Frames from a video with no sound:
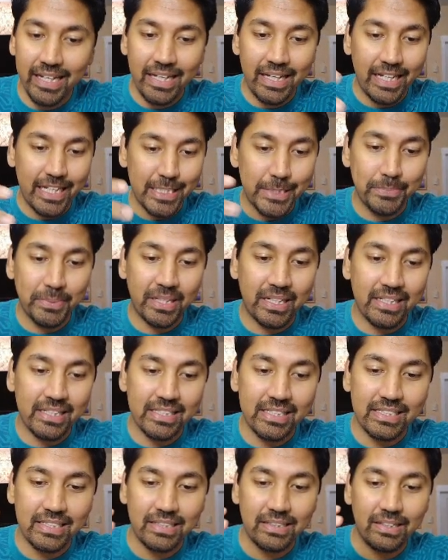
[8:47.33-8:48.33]
It's
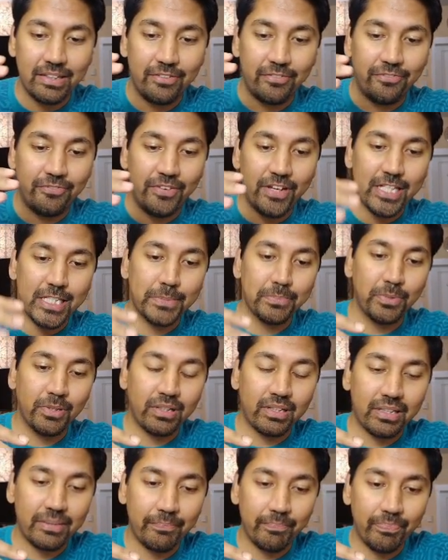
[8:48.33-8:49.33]
because
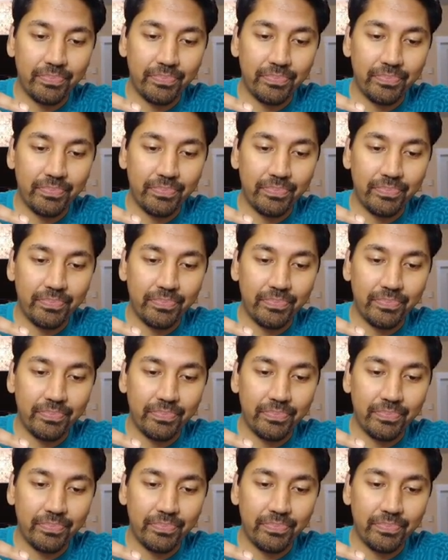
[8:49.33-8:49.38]
Facebook